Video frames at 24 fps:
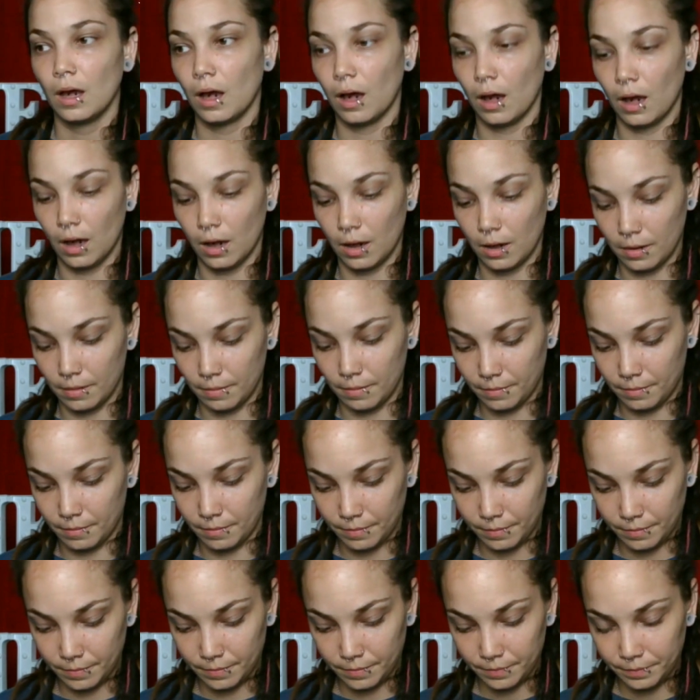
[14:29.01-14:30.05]

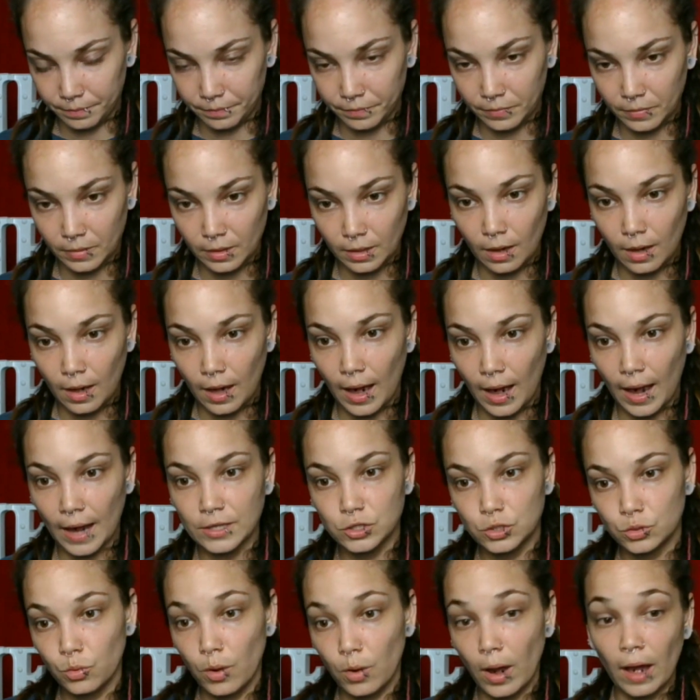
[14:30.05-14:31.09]

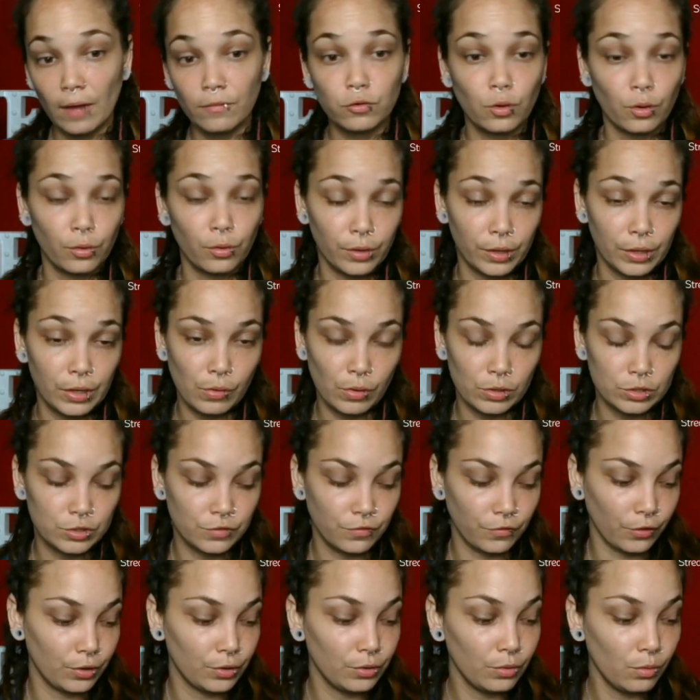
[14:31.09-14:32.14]
I do have quote quotes
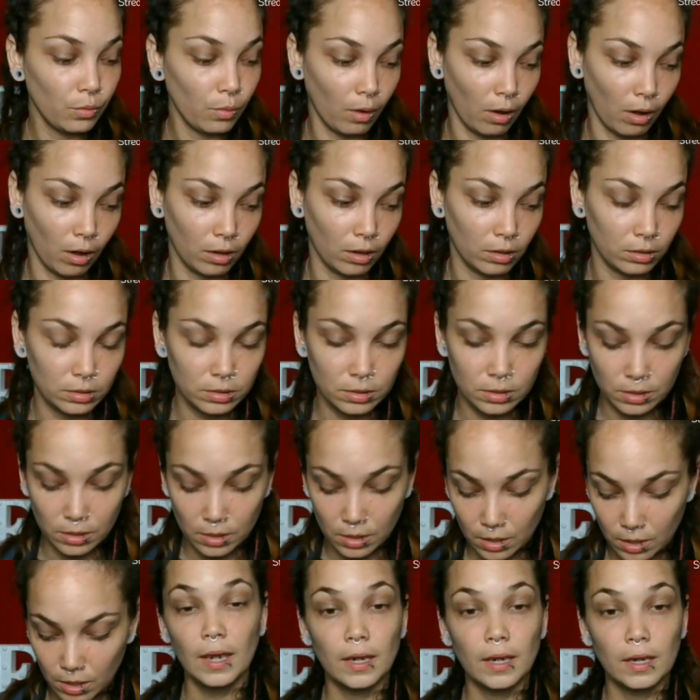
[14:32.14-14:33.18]
for you all.
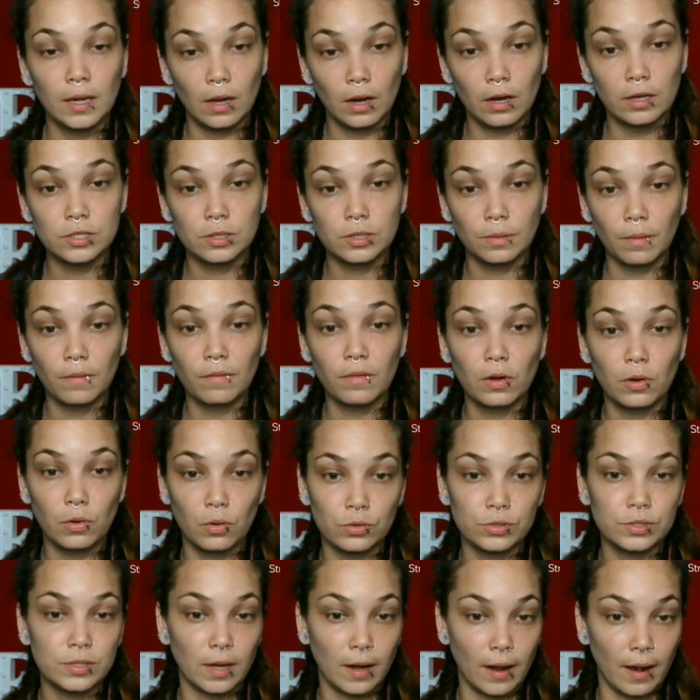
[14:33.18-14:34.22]
Here are some of the
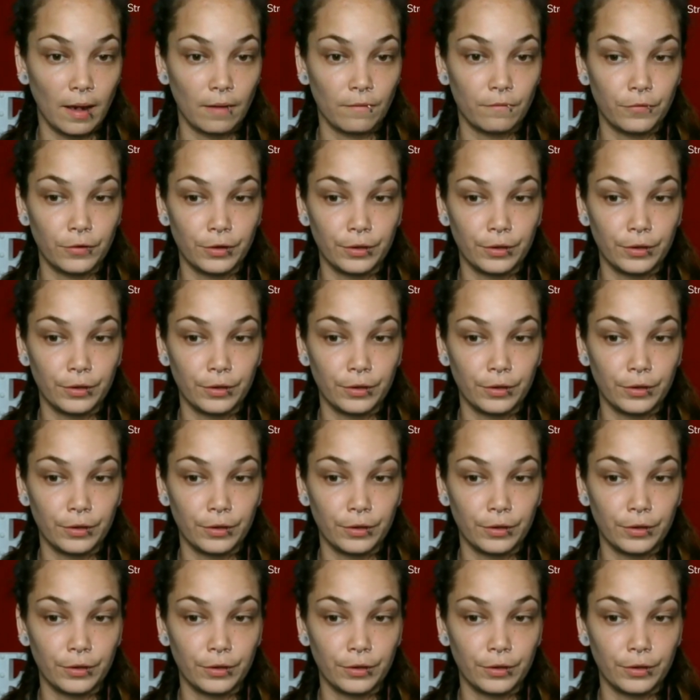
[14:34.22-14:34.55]
quotes that I have